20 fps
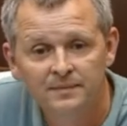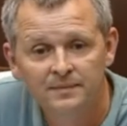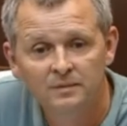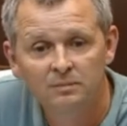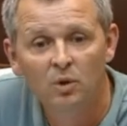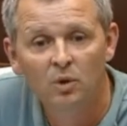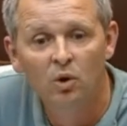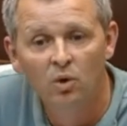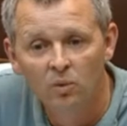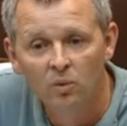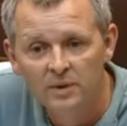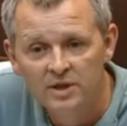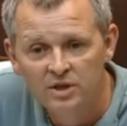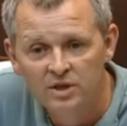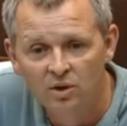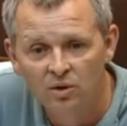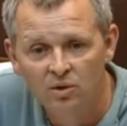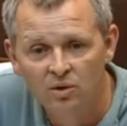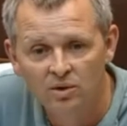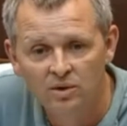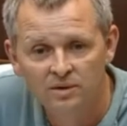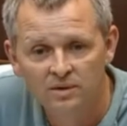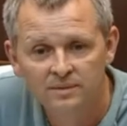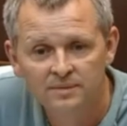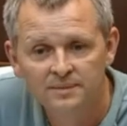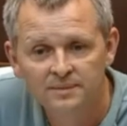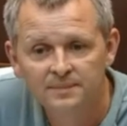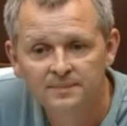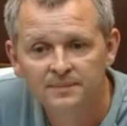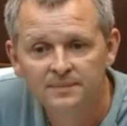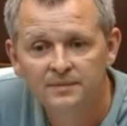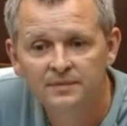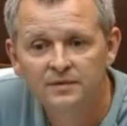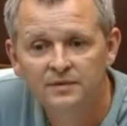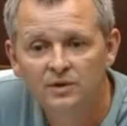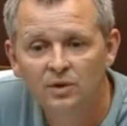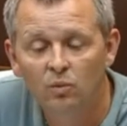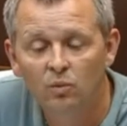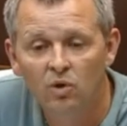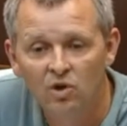The more we talk,
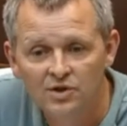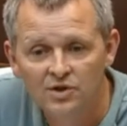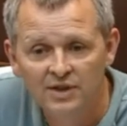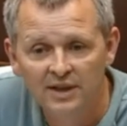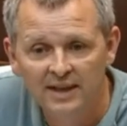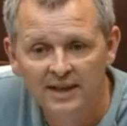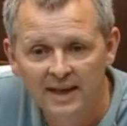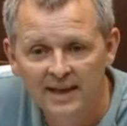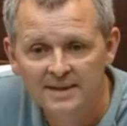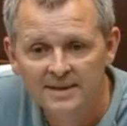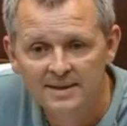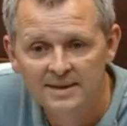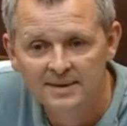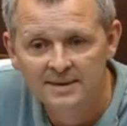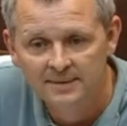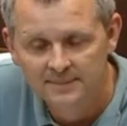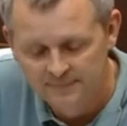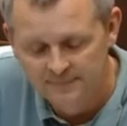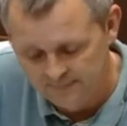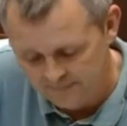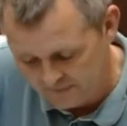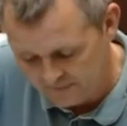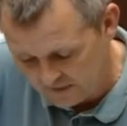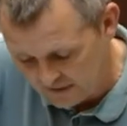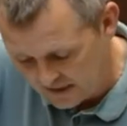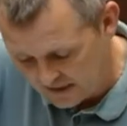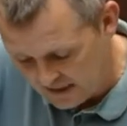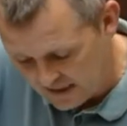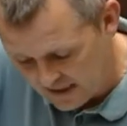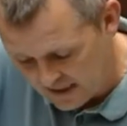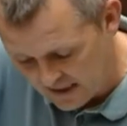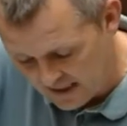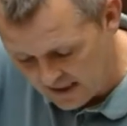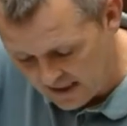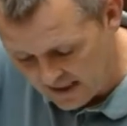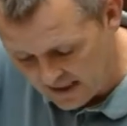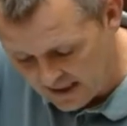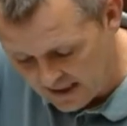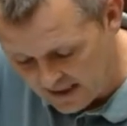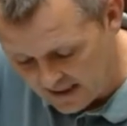the worse it gets.
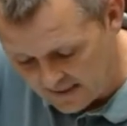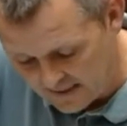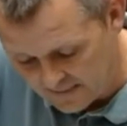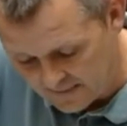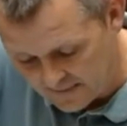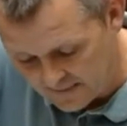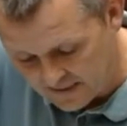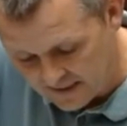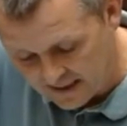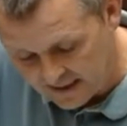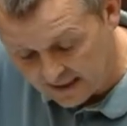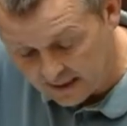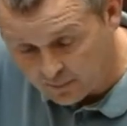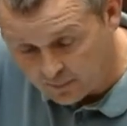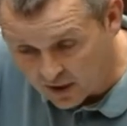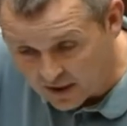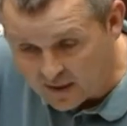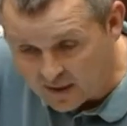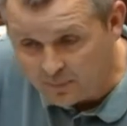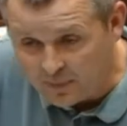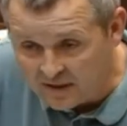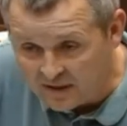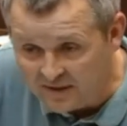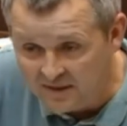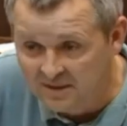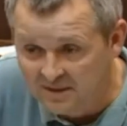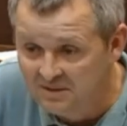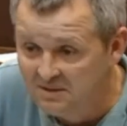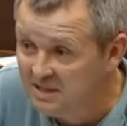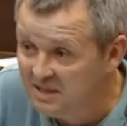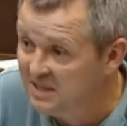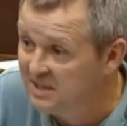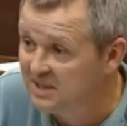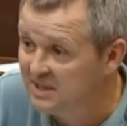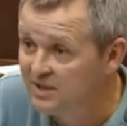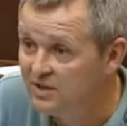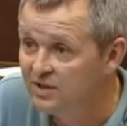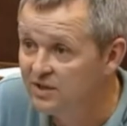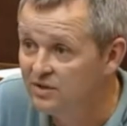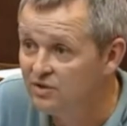And in my opinion, it
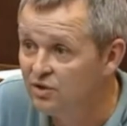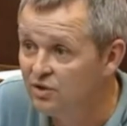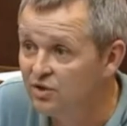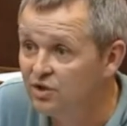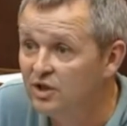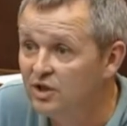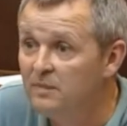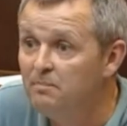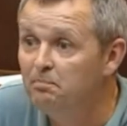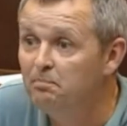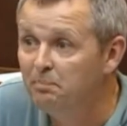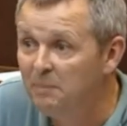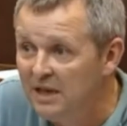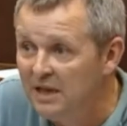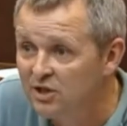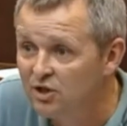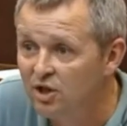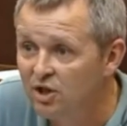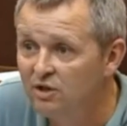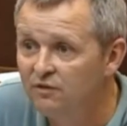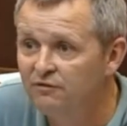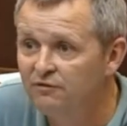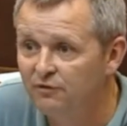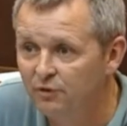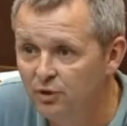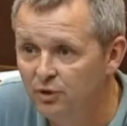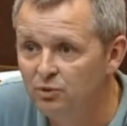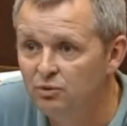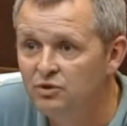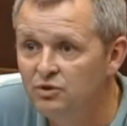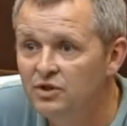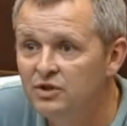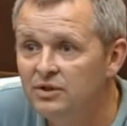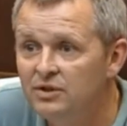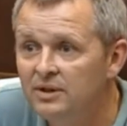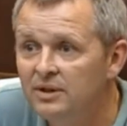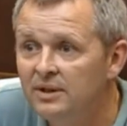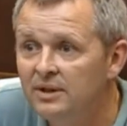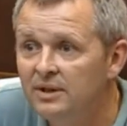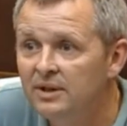is just the bitter fruits
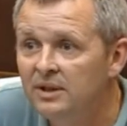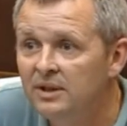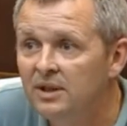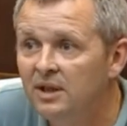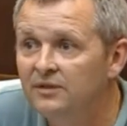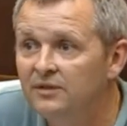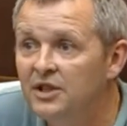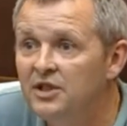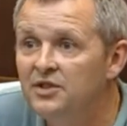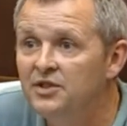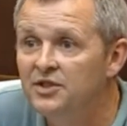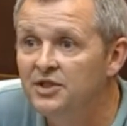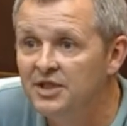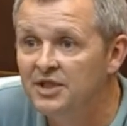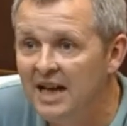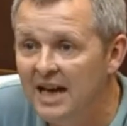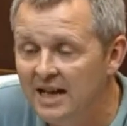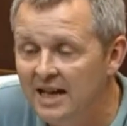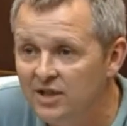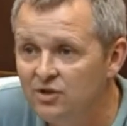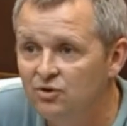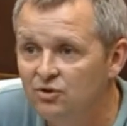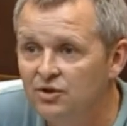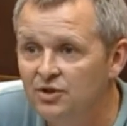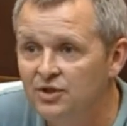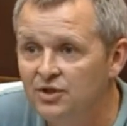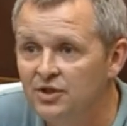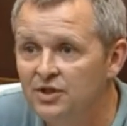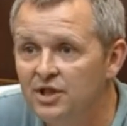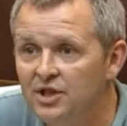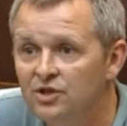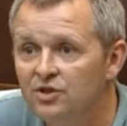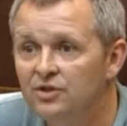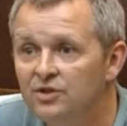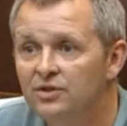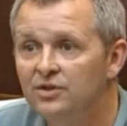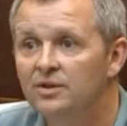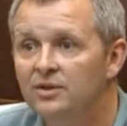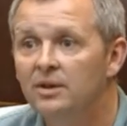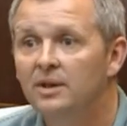of the disastrous
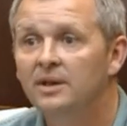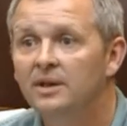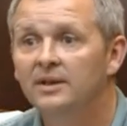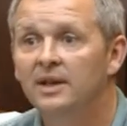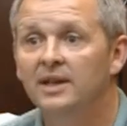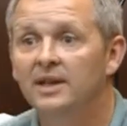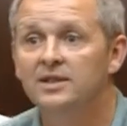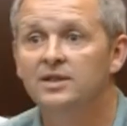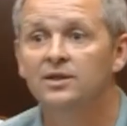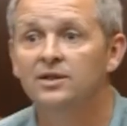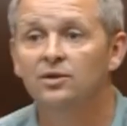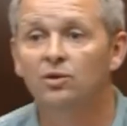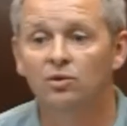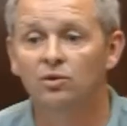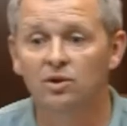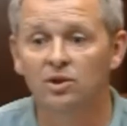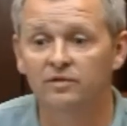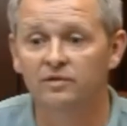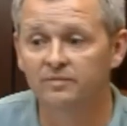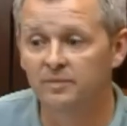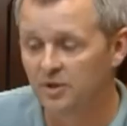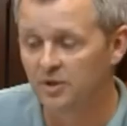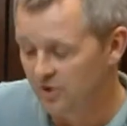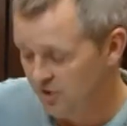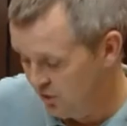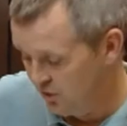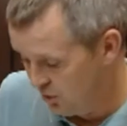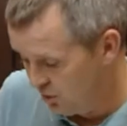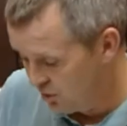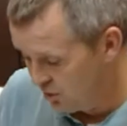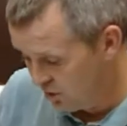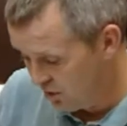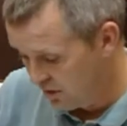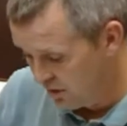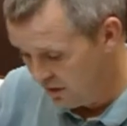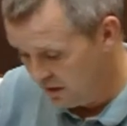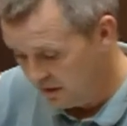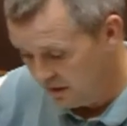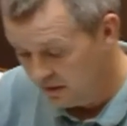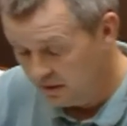decision that your government took,
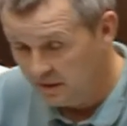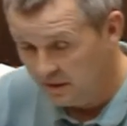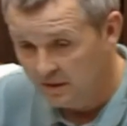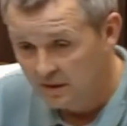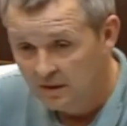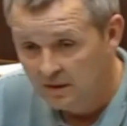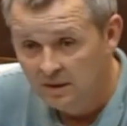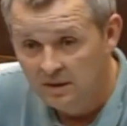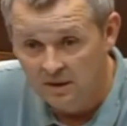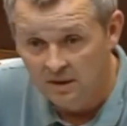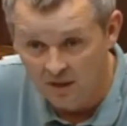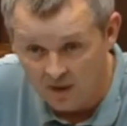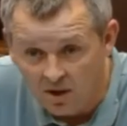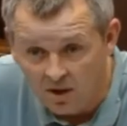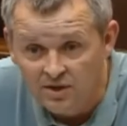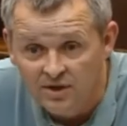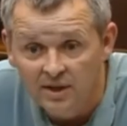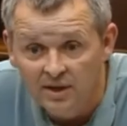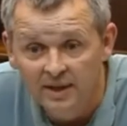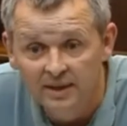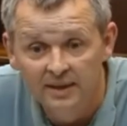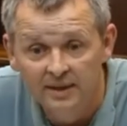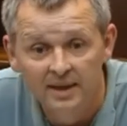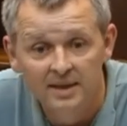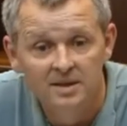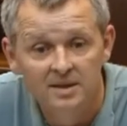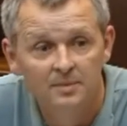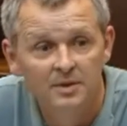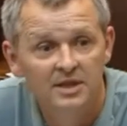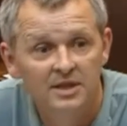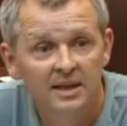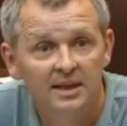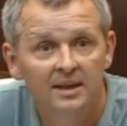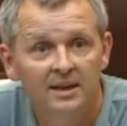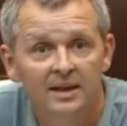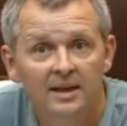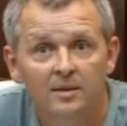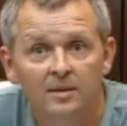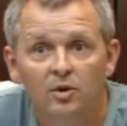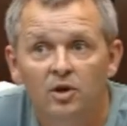alongside, it has to be said,
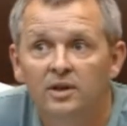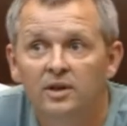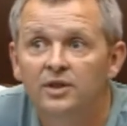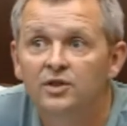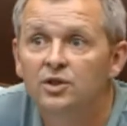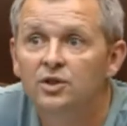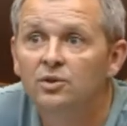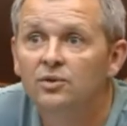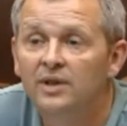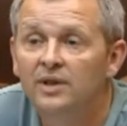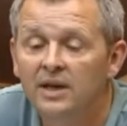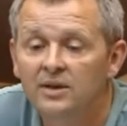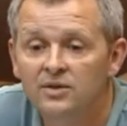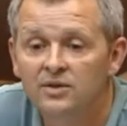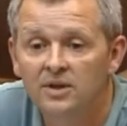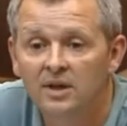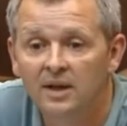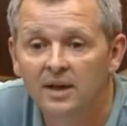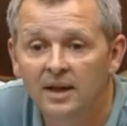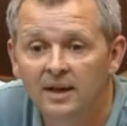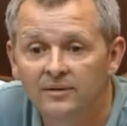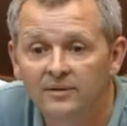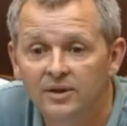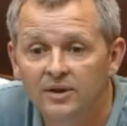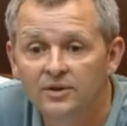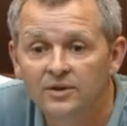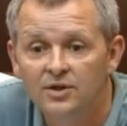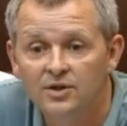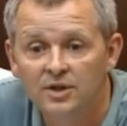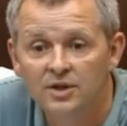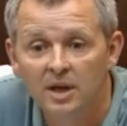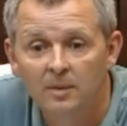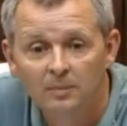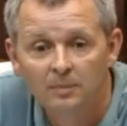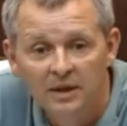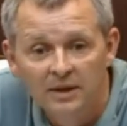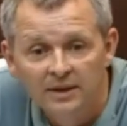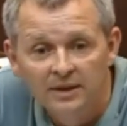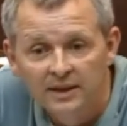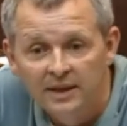Labour, in 2011, to stop
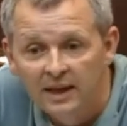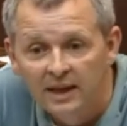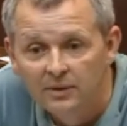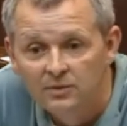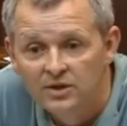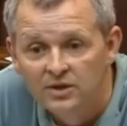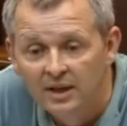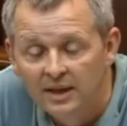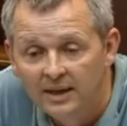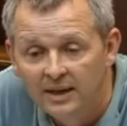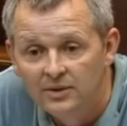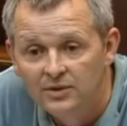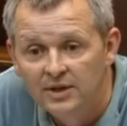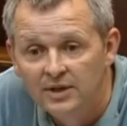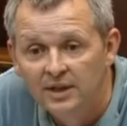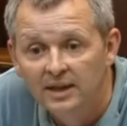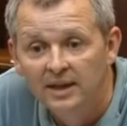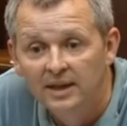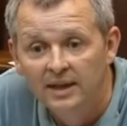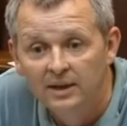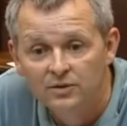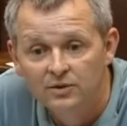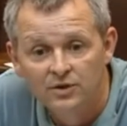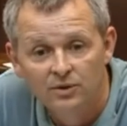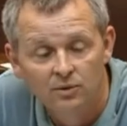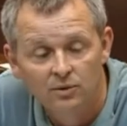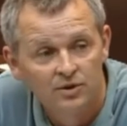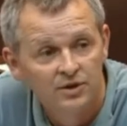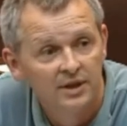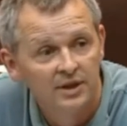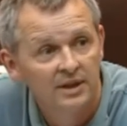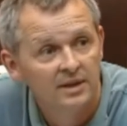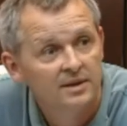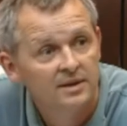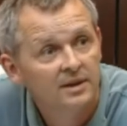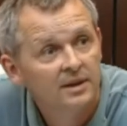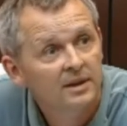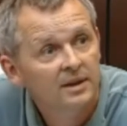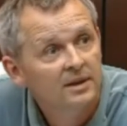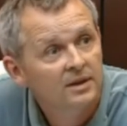building council housing and outsourcing it
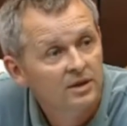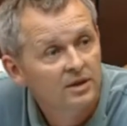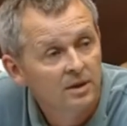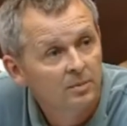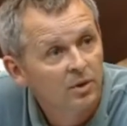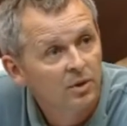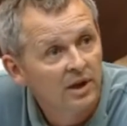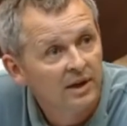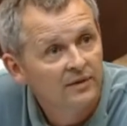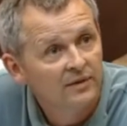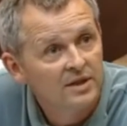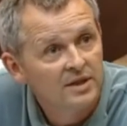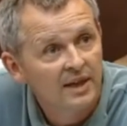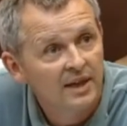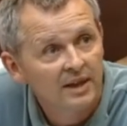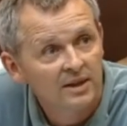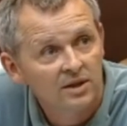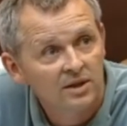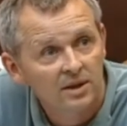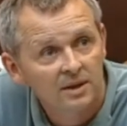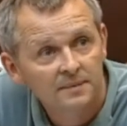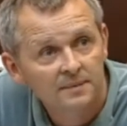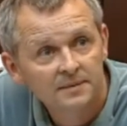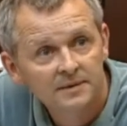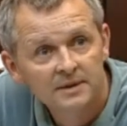to the private sector.